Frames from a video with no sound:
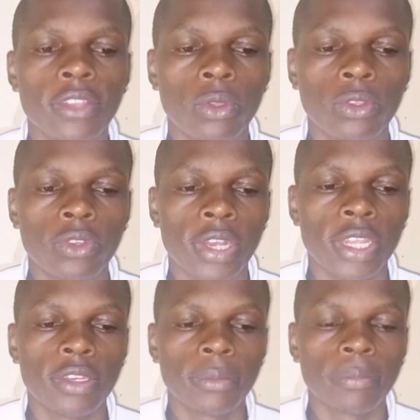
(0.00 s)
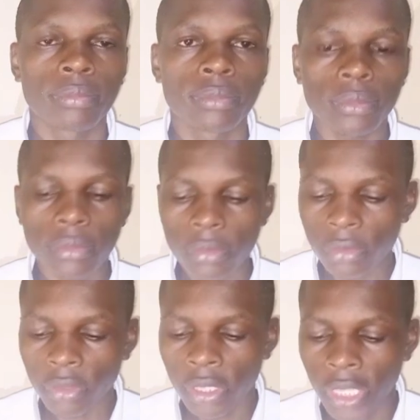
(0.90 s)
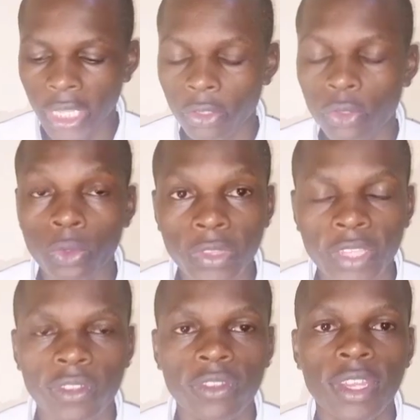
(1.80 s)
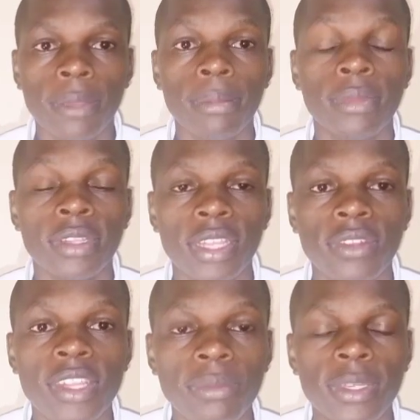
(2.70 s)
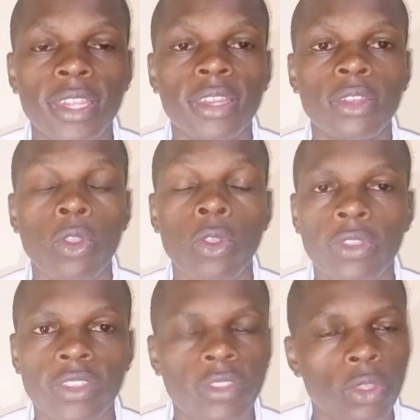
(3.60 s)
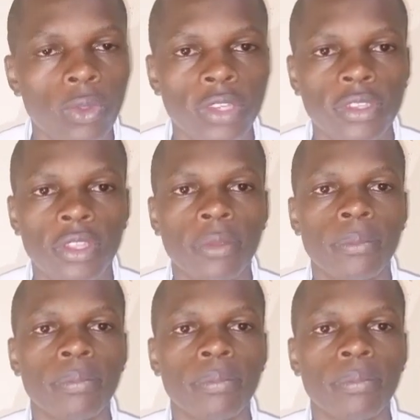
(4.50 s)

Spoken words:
us go straight into the system, the deep state, or the security.